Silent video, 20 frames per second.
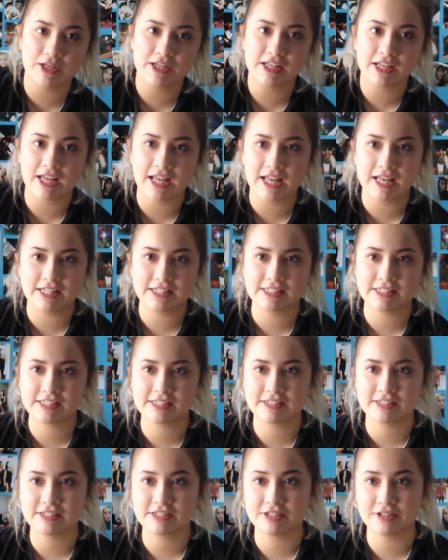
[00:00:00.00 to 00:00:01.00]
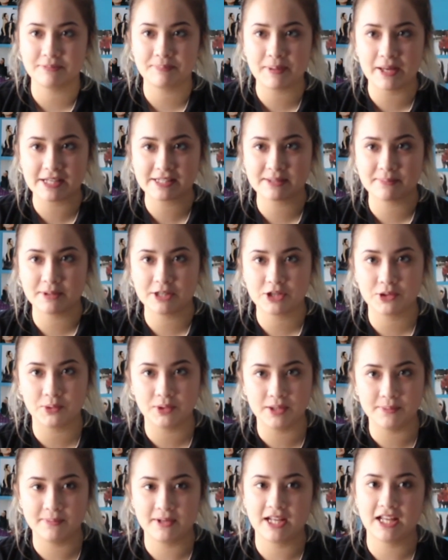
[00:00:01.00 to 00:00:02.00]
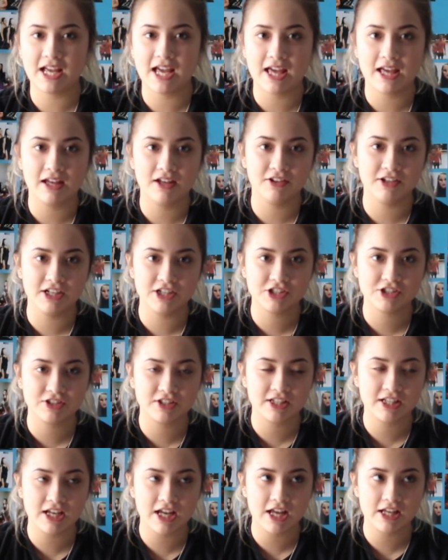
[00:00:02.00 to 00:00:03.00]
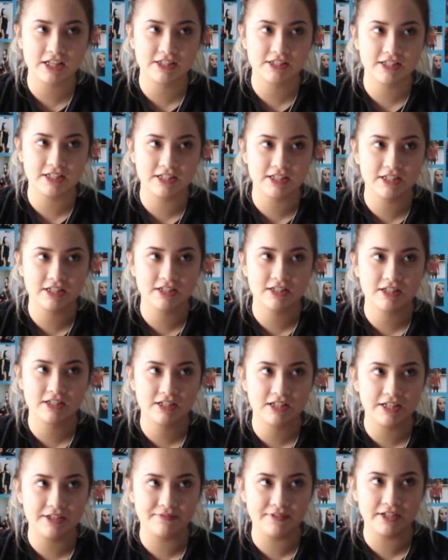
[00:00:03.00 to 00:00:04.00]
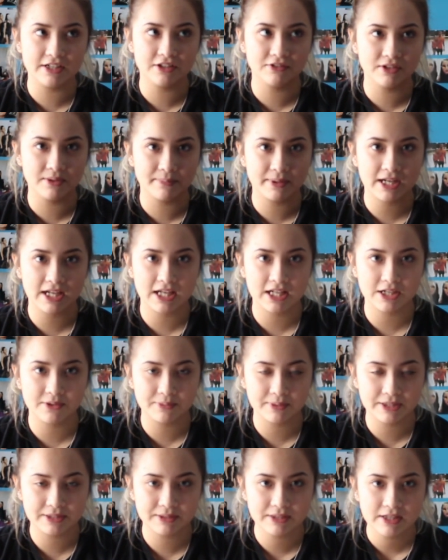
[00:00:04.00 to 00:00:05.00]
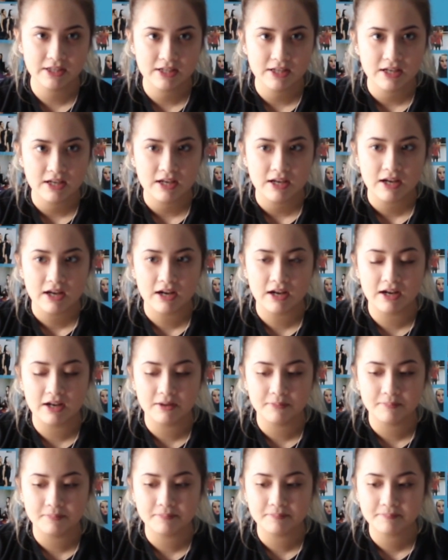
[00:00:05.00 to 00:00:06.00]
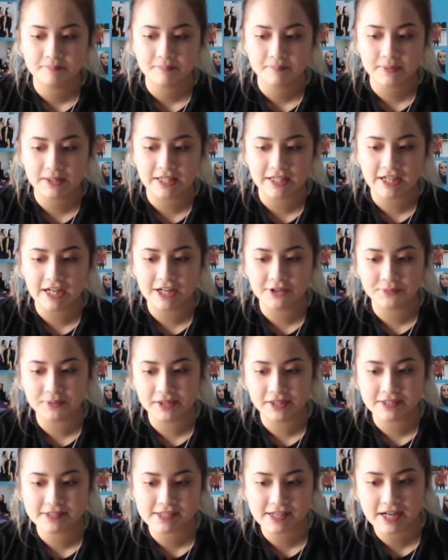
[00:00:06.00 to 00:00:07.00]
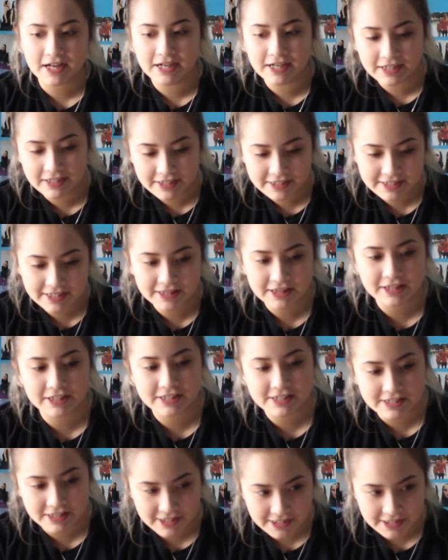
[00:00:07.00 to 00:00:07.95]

week and to pick somebody to eliminate. Initially, I didn't even eliminate anyone, um, but I realized I kind of need to get this